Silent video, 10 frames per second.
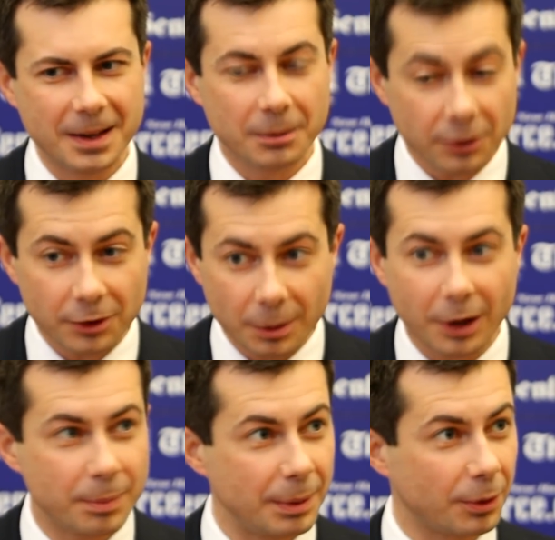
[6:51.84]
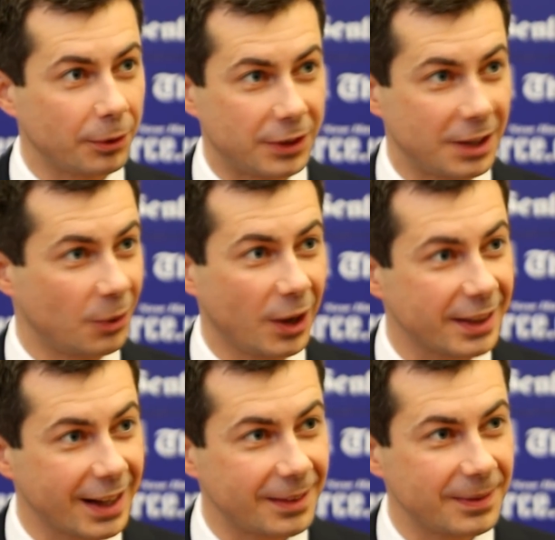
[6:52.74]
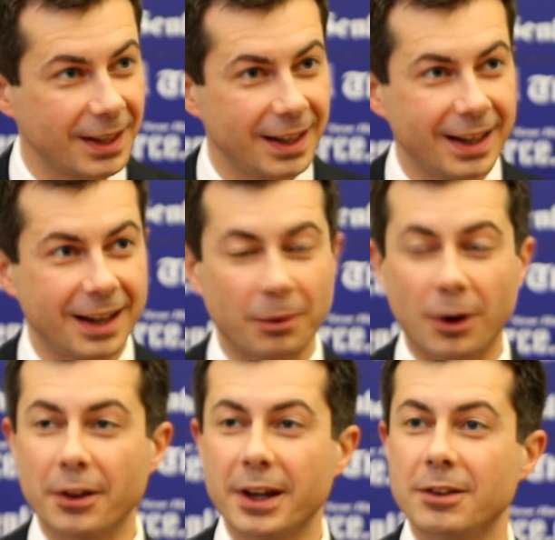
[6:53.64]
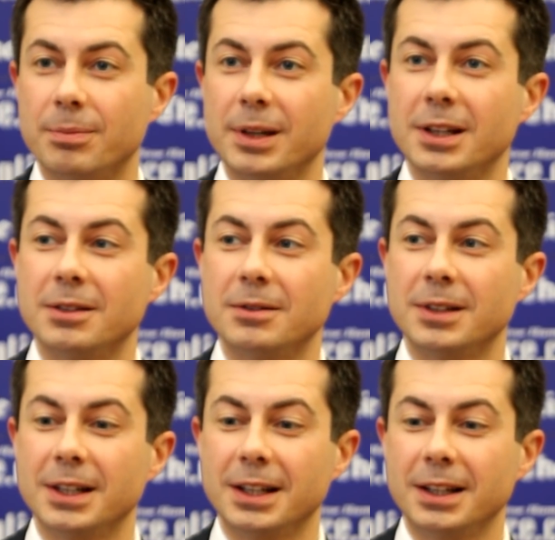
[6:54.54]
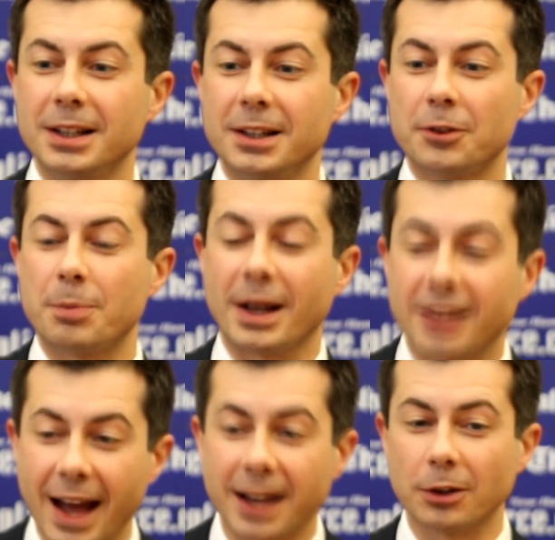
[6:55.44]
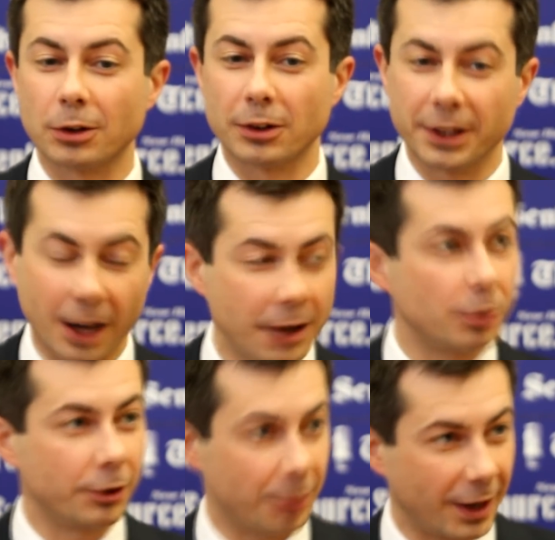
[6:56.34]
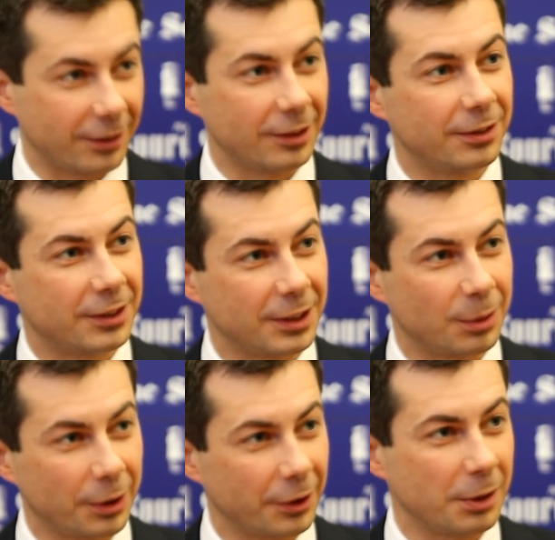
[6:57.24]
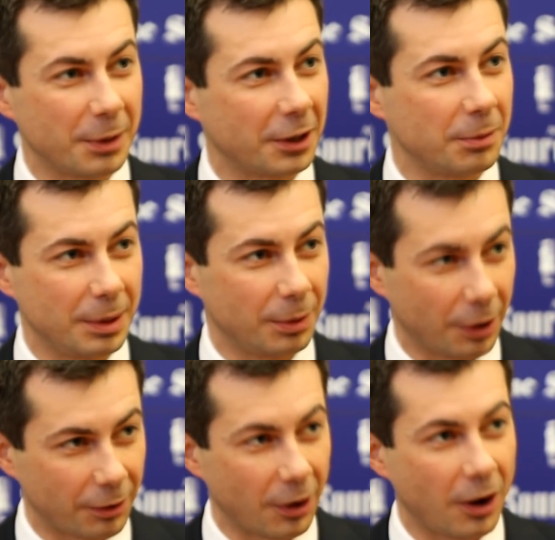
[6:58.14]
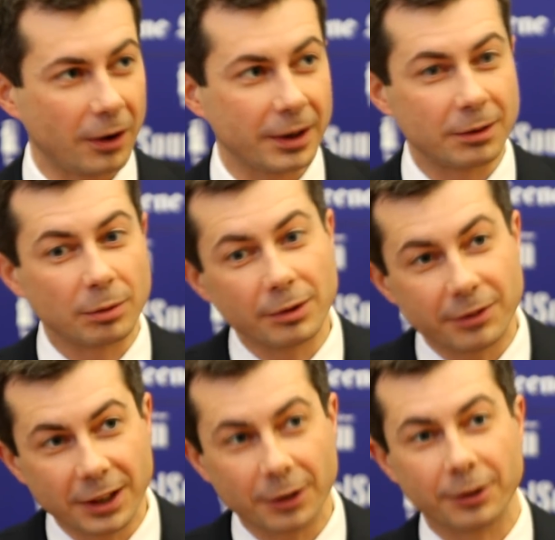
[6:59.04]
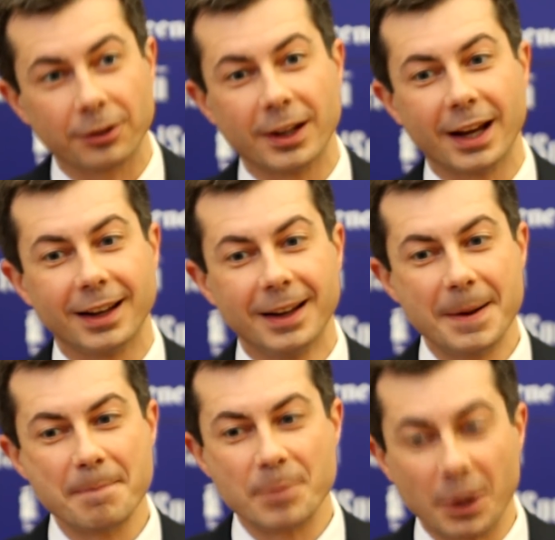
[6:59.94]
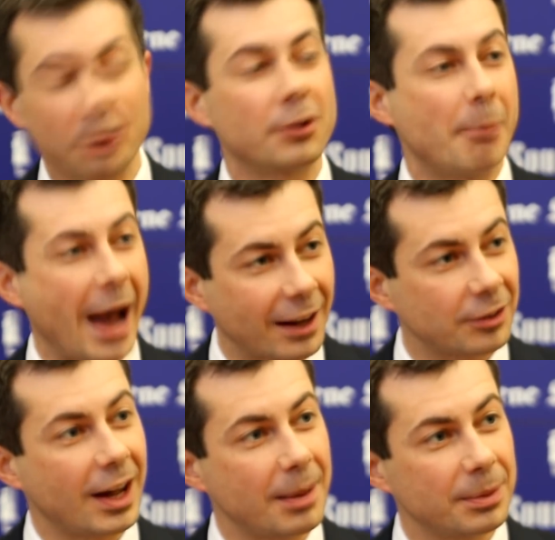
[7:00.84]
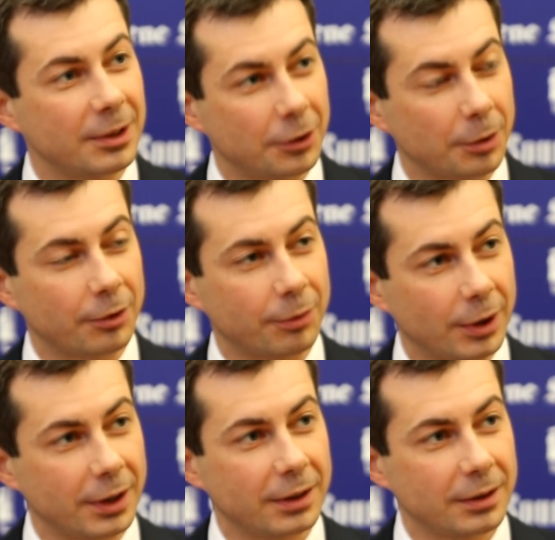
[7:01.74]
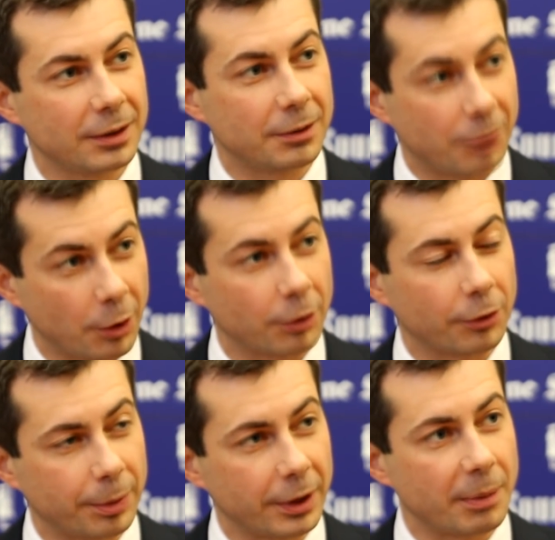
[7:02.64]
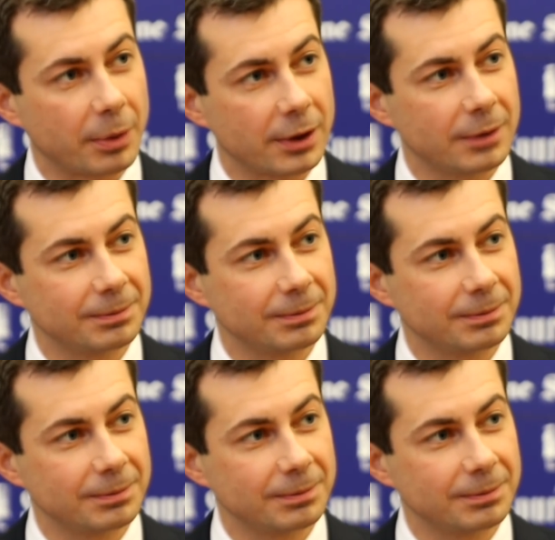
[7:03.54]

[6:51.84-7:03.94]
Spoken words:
Because the American people didn't want that. And while they have been spectacularly unresponsive to the will of the American people overall, it reveals that there is a backstop in terms of what voters will put up with.